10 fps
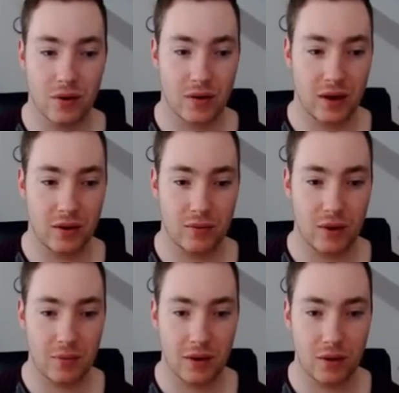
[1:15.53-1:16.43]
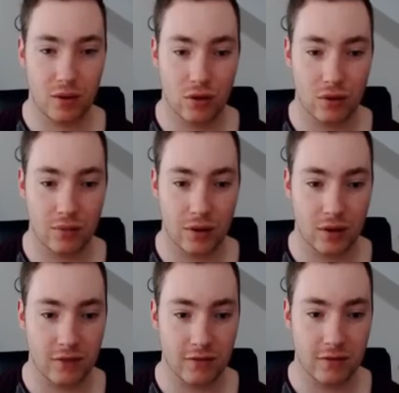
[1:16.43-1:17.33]
Okay, well I'm getting Sun because
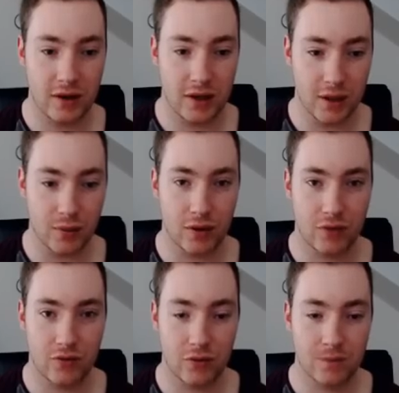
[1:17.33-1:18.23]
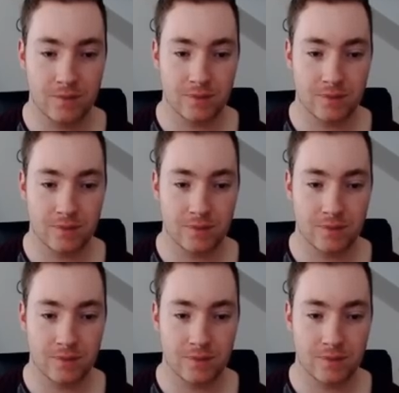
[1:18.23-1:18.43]
I really want this form.